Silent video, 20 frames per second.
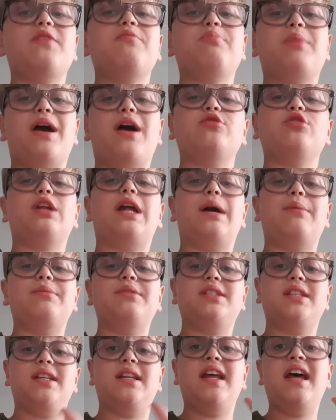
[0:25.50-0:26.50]
on
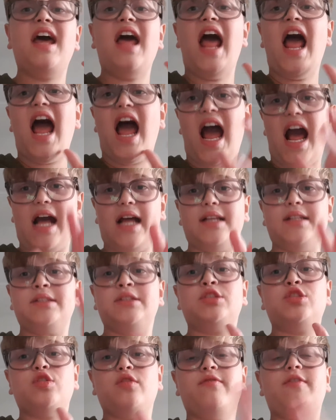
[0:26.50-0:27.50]
Amazon
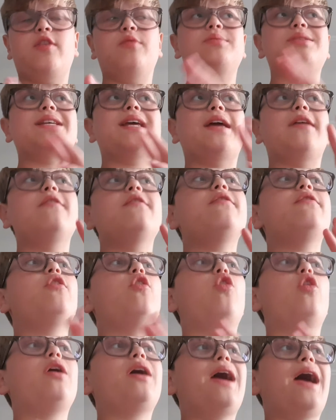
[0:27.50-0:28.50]
and two films in
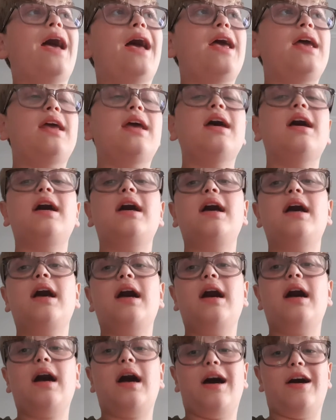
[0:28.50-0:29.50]
4K
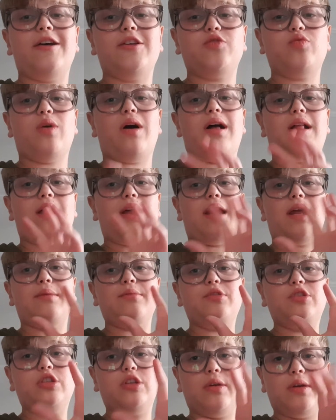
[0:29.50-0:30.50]
as well, and
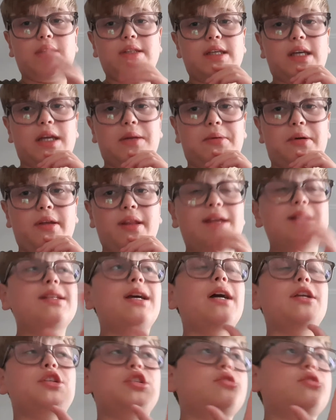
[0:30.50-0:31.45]
I'm so excited about this.